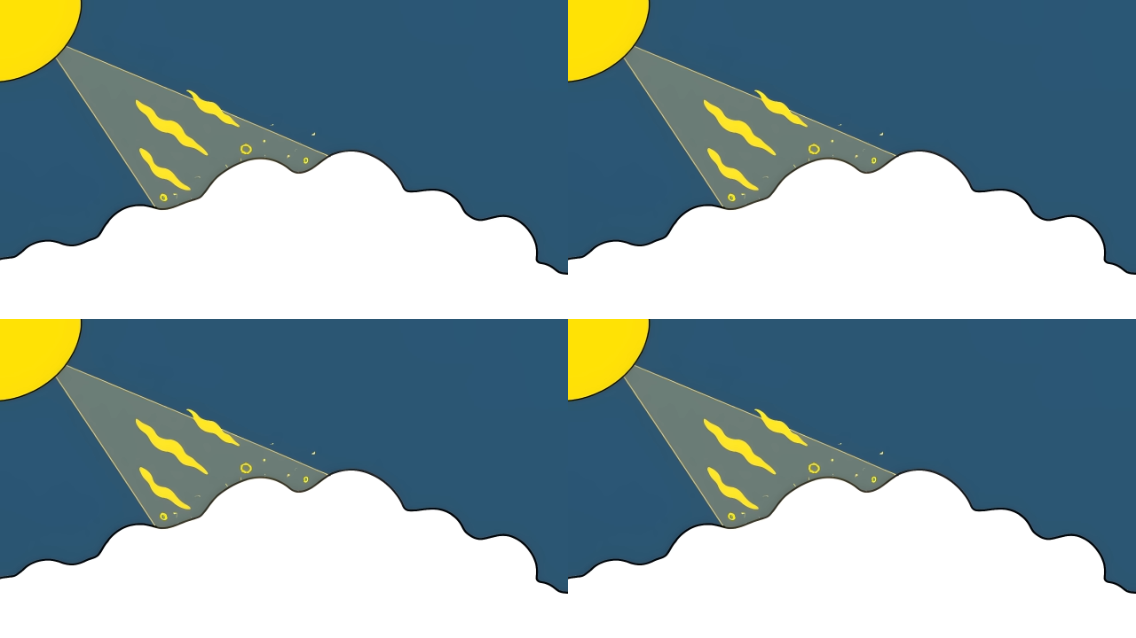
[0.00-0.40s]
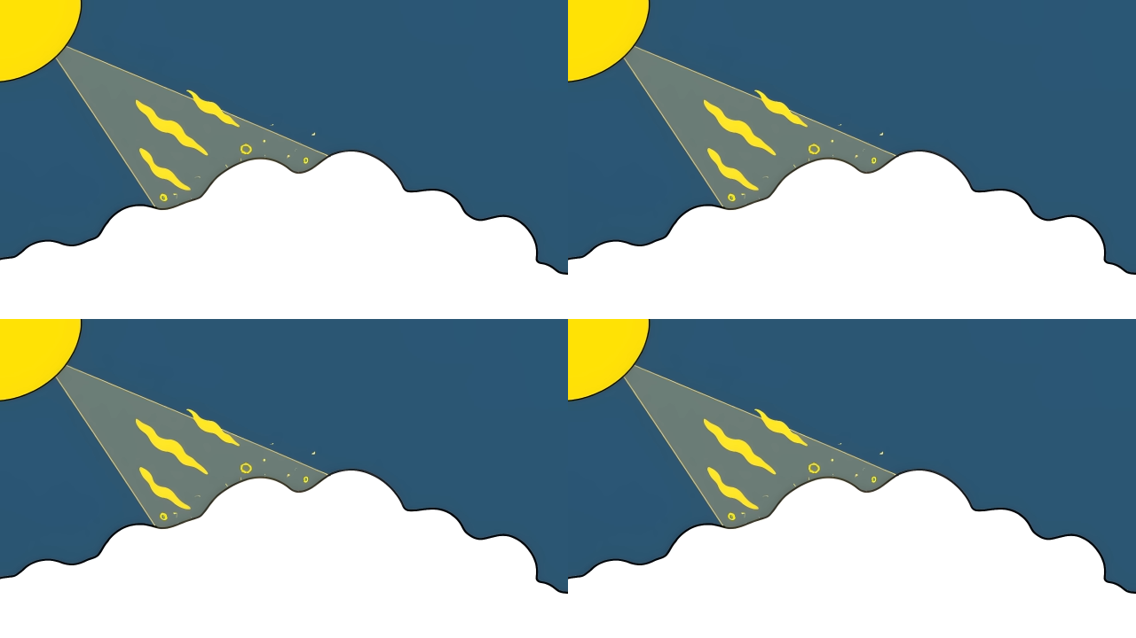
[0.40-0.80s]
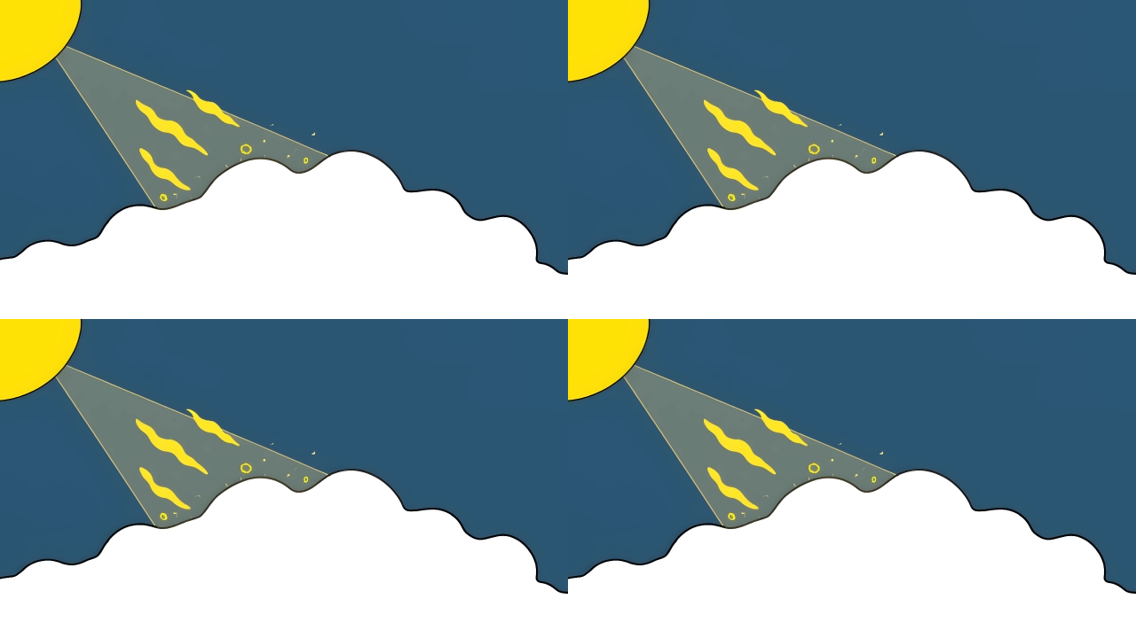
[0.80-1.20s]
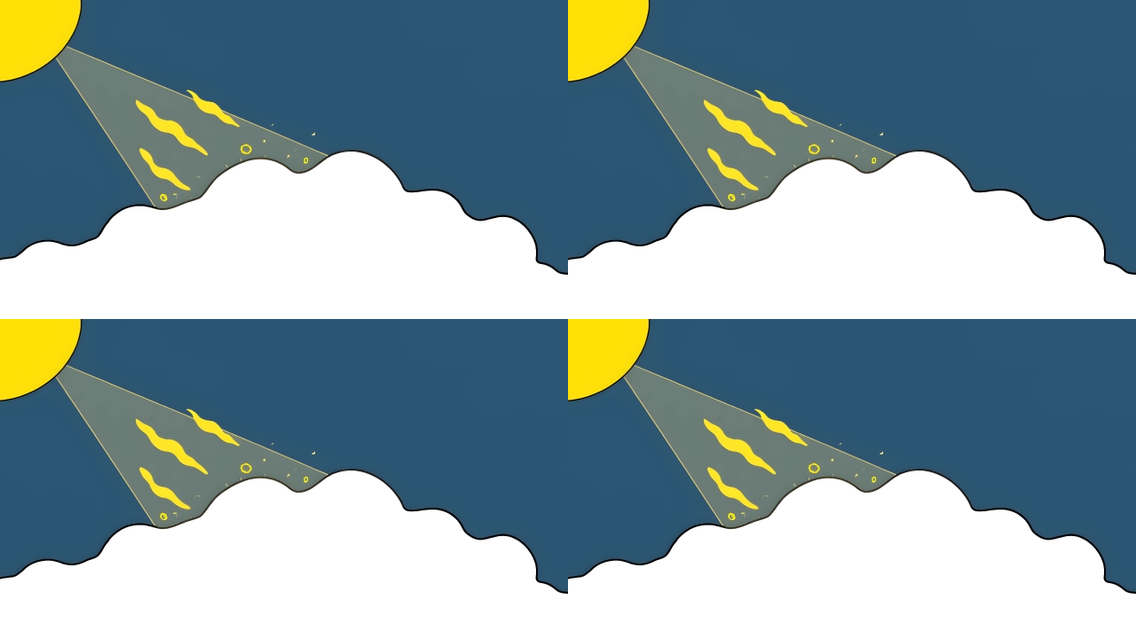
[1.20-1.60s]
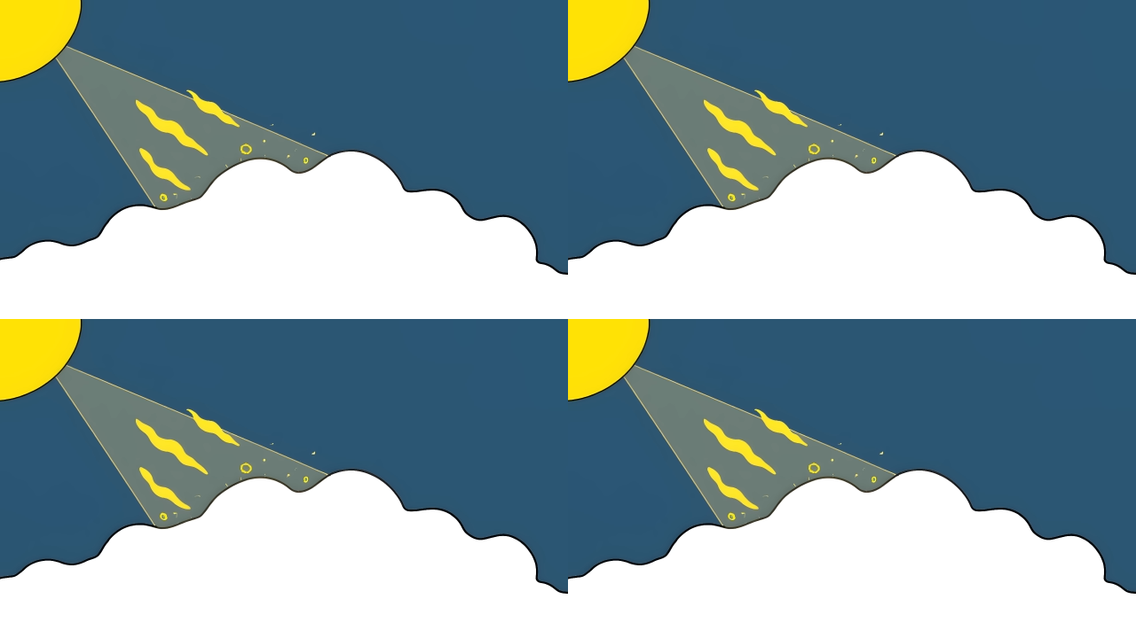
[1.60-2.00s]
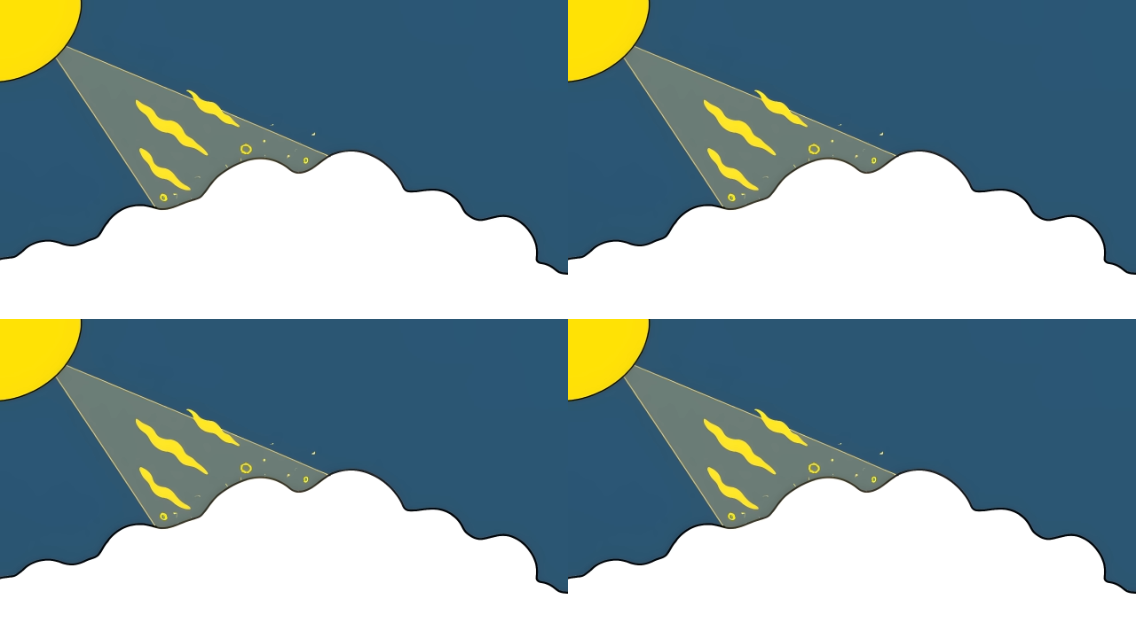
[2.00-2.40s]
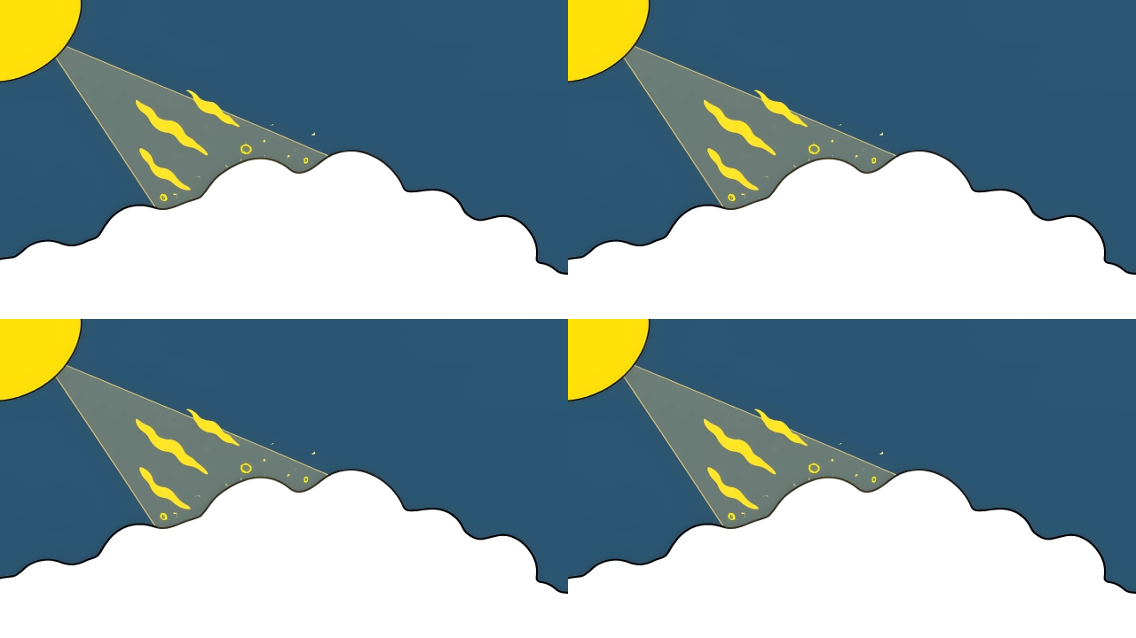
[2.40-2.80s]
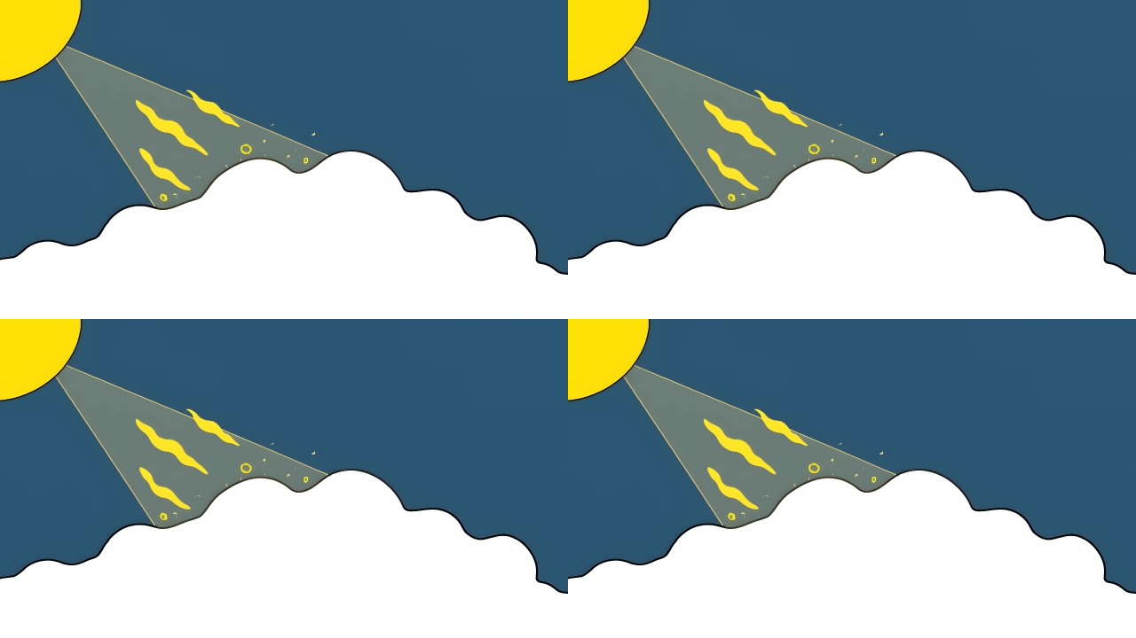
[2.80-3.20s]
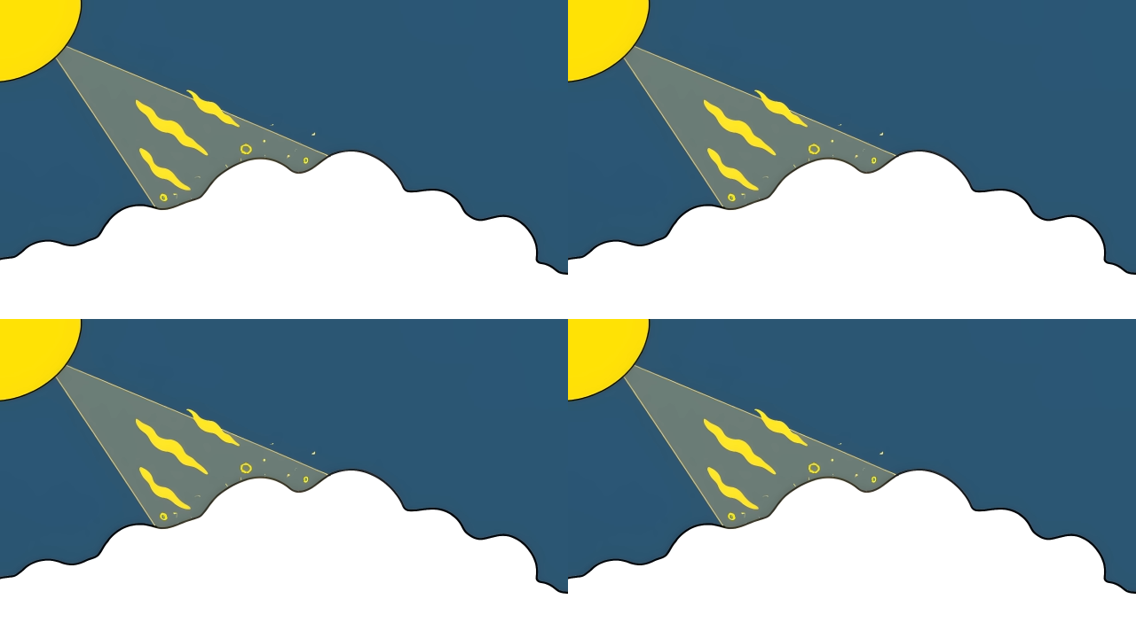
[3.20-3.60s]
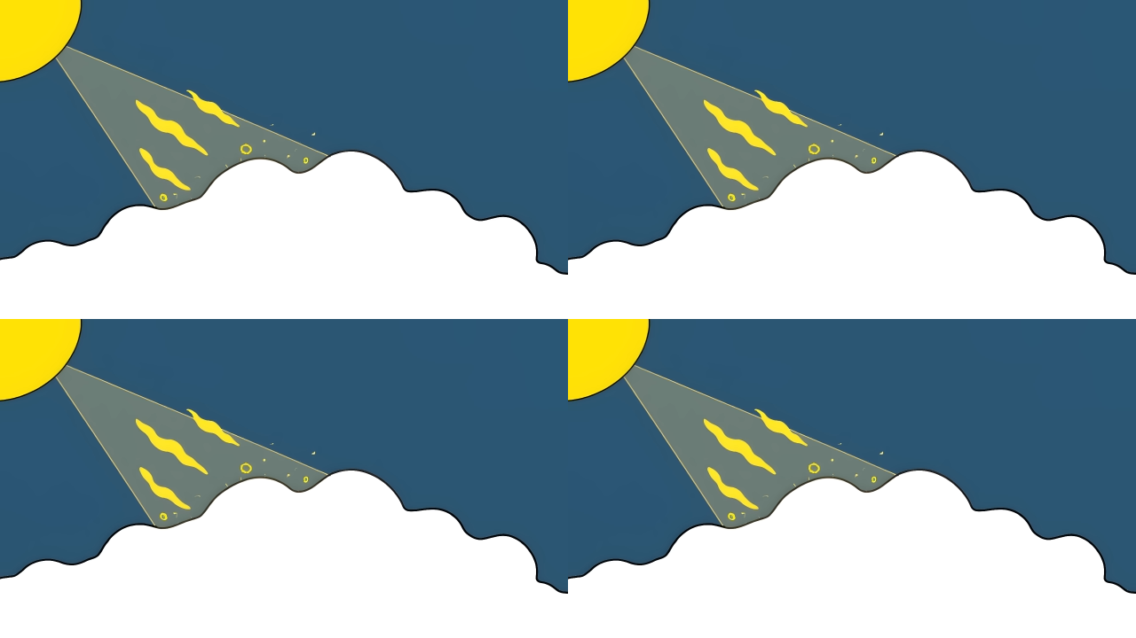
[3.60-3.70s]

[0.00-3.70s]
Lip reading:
No face is visible, so there are no lips to read.